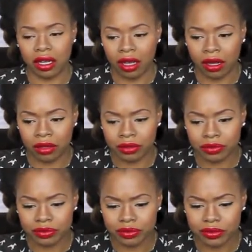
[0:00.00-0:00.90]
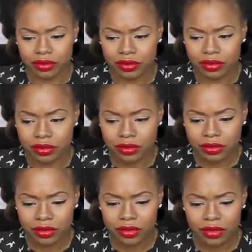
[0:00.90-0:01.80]

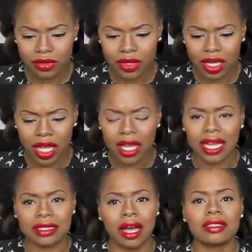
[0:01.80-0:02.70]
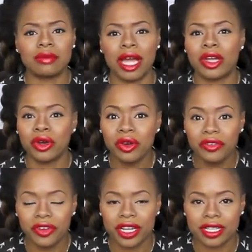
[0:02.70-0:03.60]
I talk to my
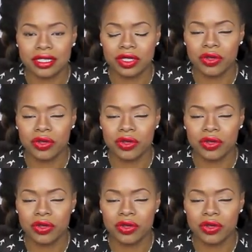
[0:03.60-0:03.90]
girlfriends